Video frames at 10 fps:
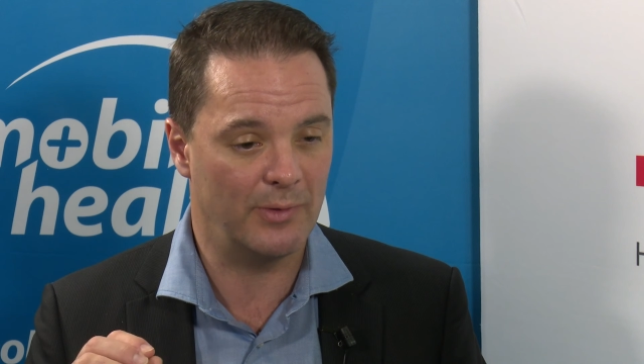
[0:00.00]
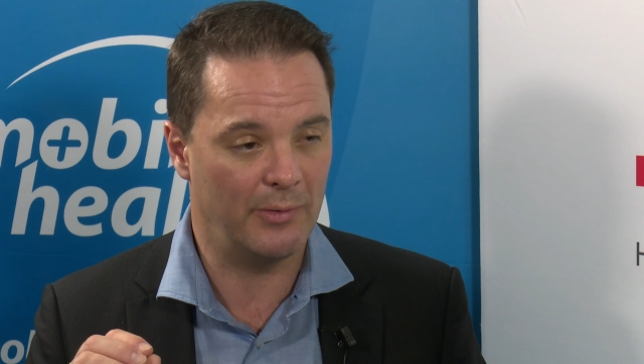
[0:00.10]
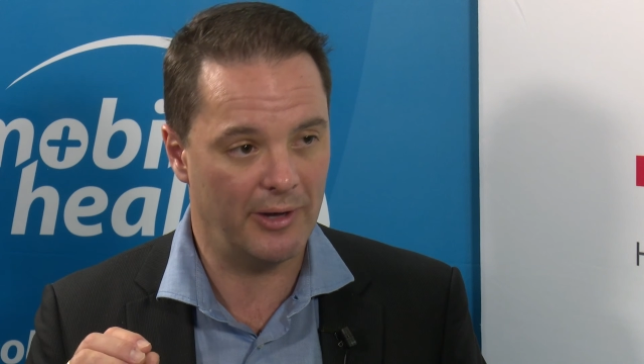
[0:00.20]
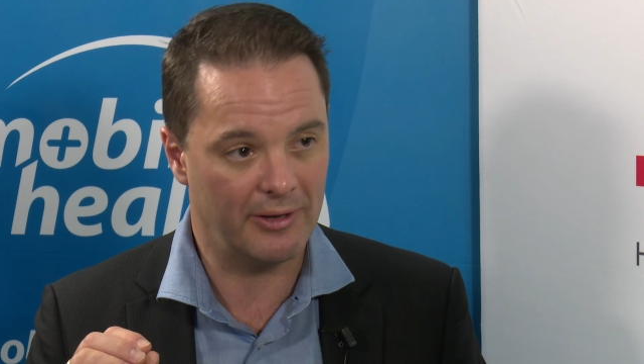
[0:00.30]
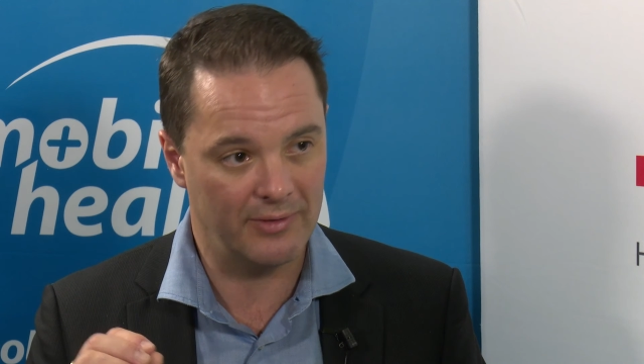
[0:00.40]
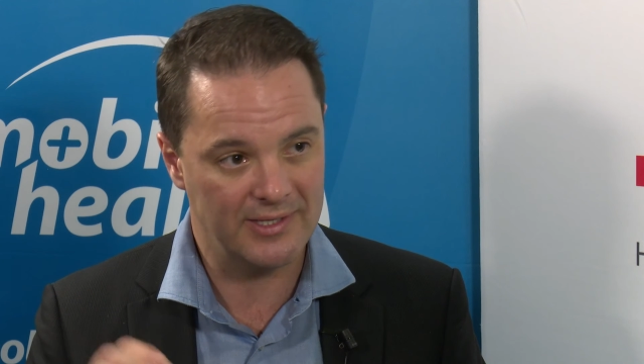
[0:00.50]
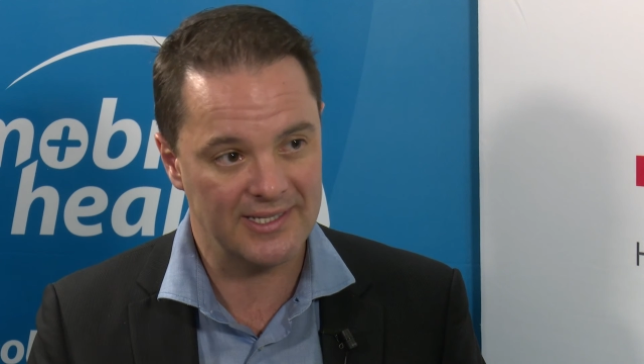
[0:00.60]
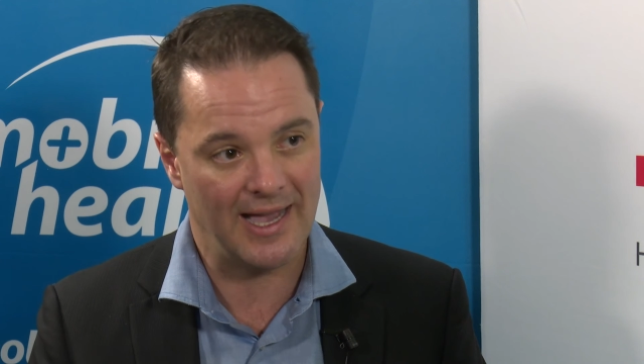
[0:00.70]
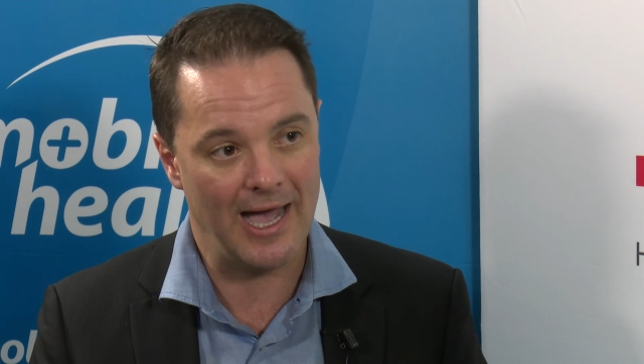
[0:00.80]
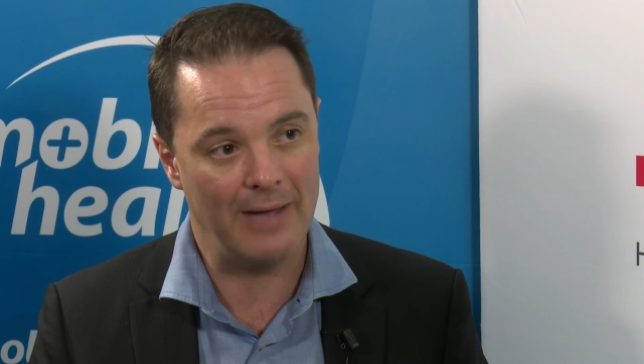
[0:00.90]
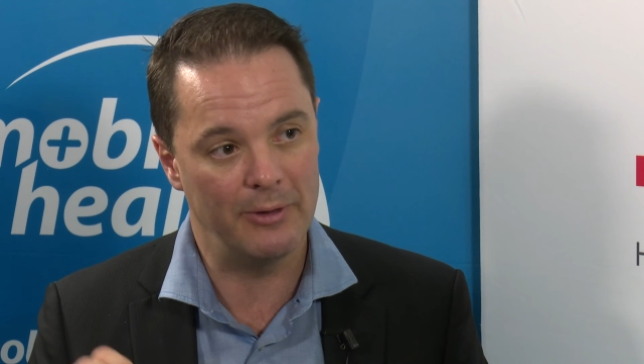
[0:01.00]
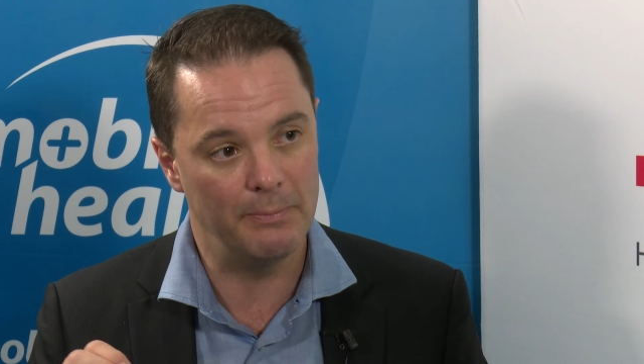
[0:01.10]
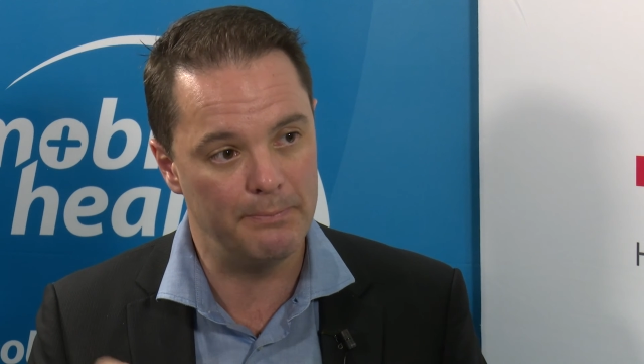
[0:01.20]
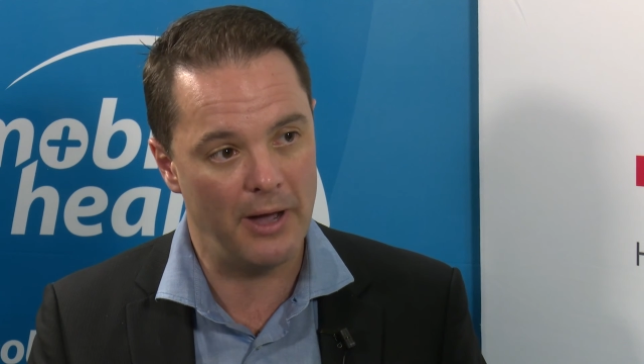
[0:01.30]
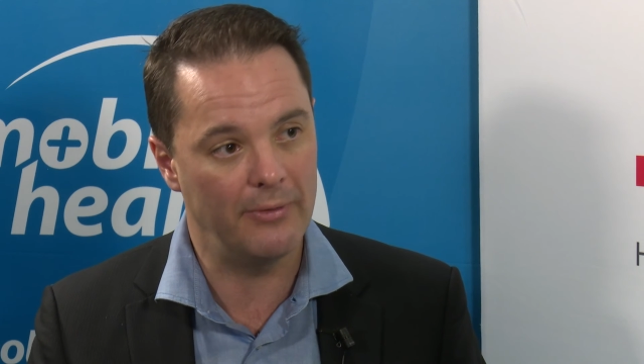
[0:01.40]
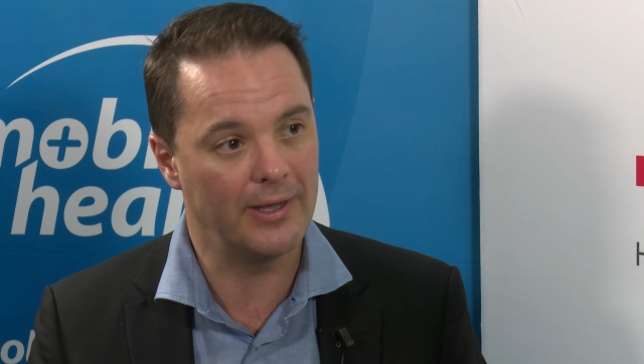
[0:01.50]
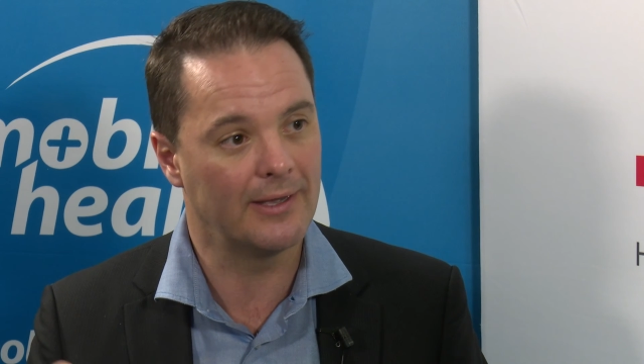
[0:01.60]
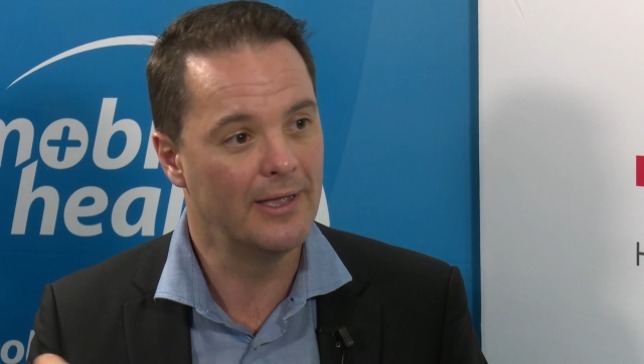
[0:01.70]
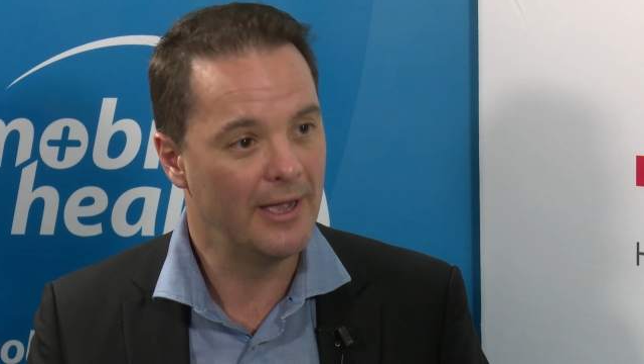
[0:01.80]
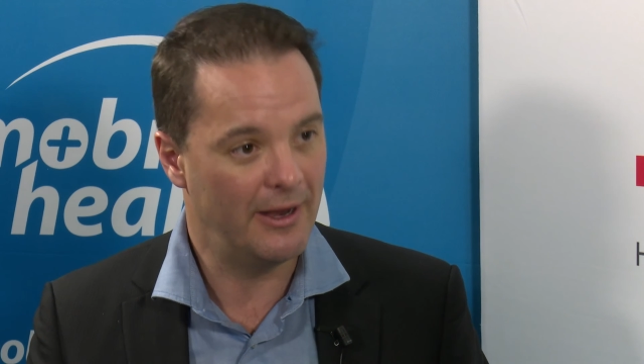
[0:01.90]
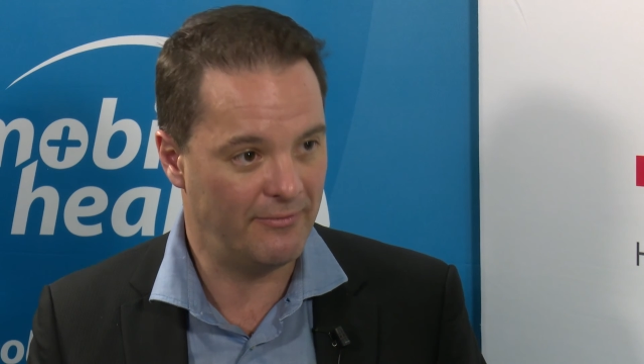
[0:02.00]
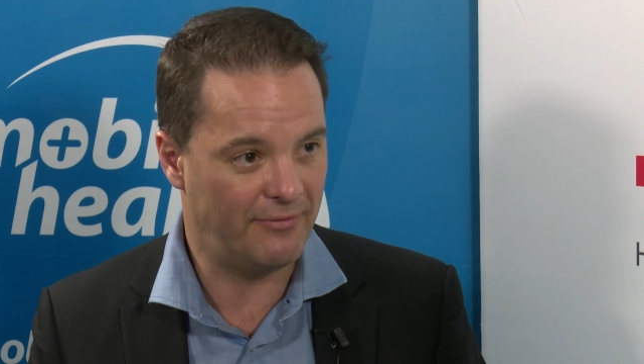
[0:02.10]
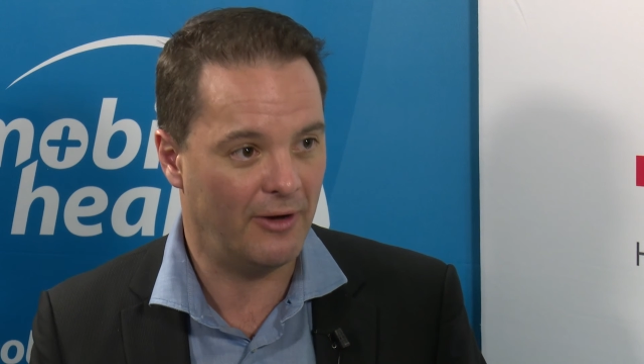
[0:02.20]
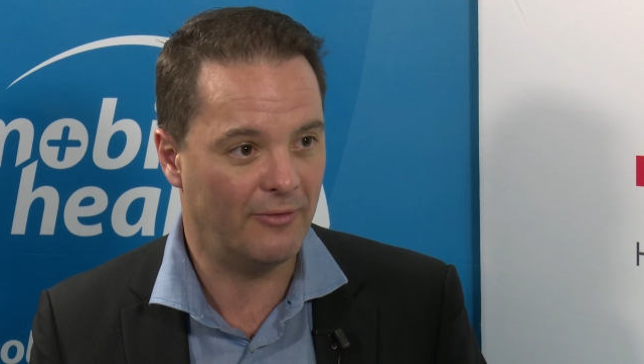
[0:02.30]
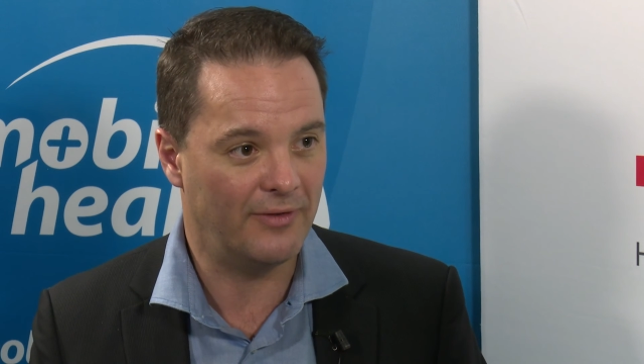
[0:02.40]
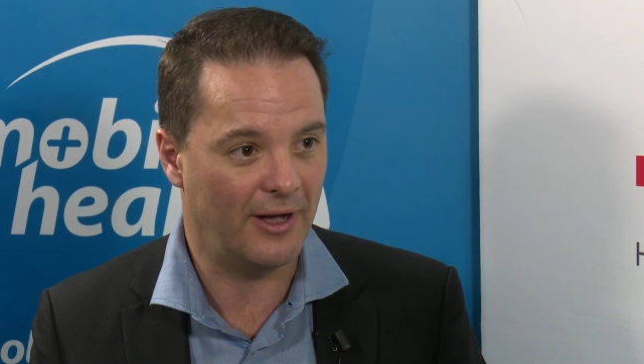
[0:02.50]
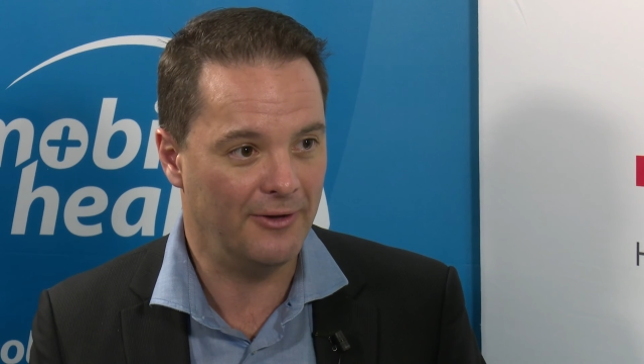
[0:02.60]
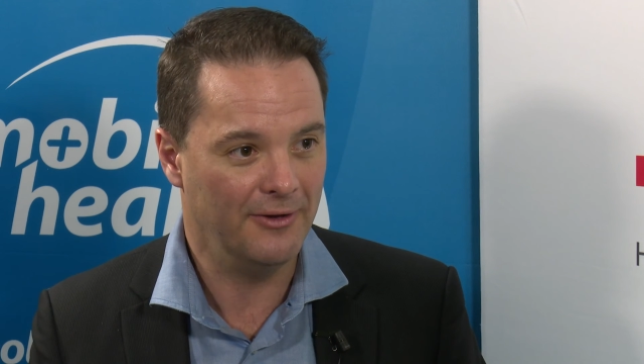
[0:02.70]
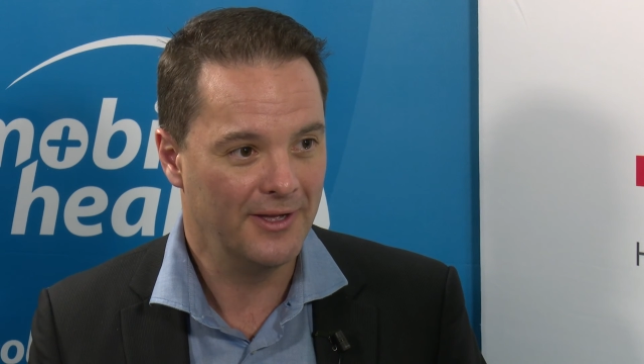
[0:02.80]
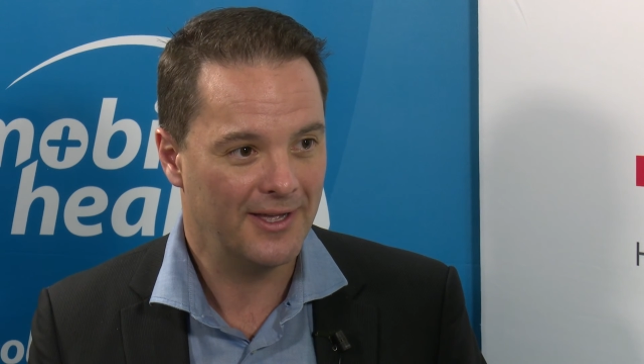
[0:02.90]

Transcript: we're working with Saab and Boeing and Volvo